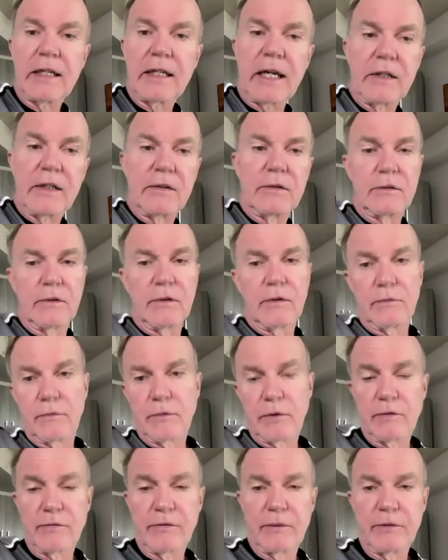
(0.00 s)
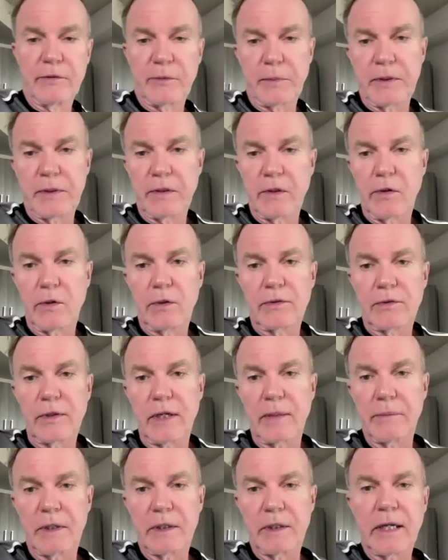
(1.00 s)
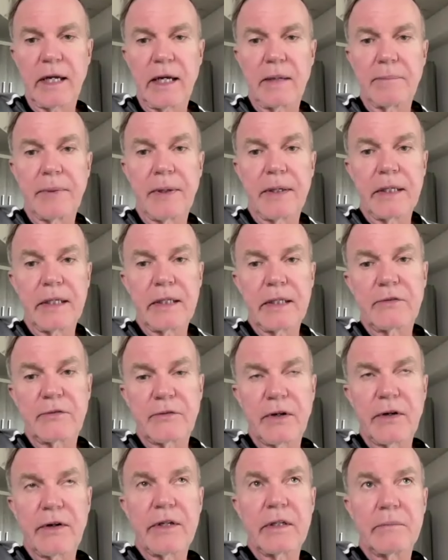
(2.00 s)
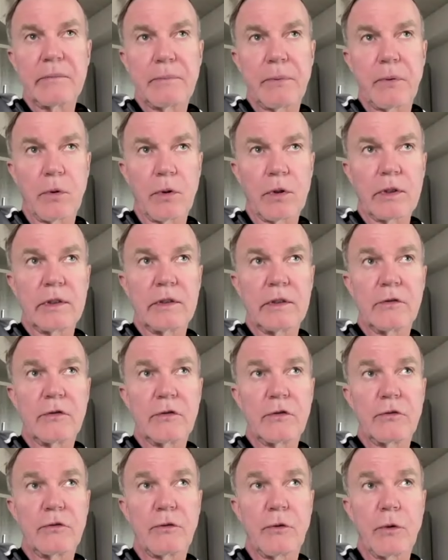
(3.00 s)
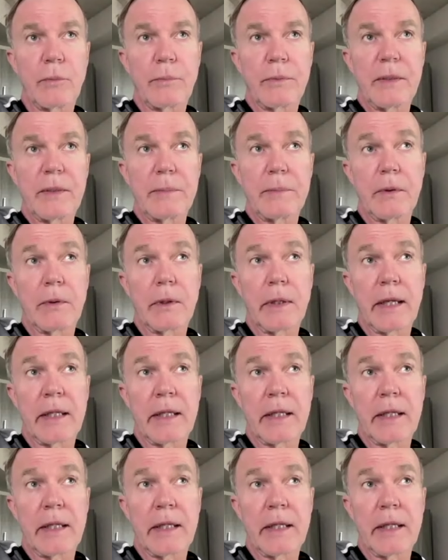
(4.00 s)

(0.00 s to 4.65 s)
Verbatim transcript: don't know if I was spending no. Not, but it's very important for people.